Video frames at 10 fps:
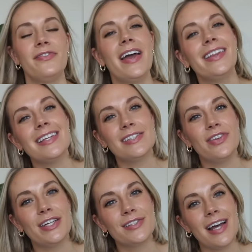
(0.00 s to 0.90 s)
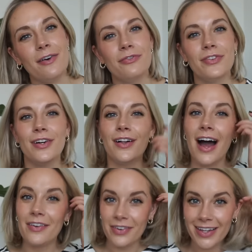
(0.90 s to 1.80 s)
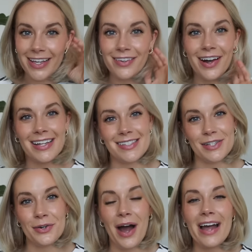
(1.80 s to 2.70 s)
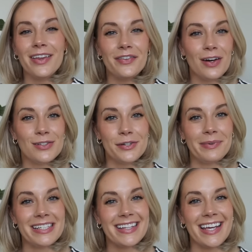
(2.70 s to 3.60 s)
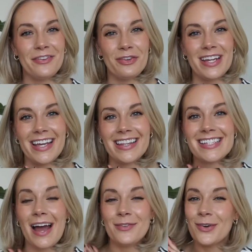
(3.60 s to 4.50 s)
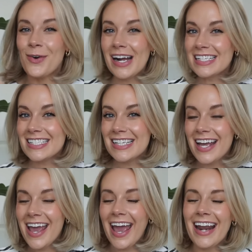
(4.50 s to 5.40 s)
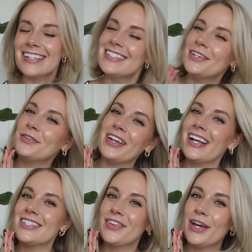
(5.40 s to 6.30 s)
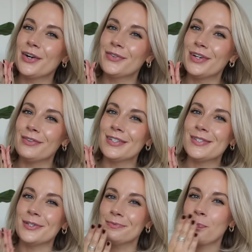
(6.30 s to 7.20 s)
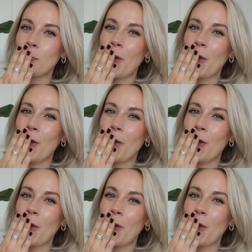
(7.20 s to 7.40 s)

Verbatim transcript: Find these videos helpful. I feel like you guys do. I love you all so much. Thank you for taking the time to watch and I'll see you in my next video real, real soon.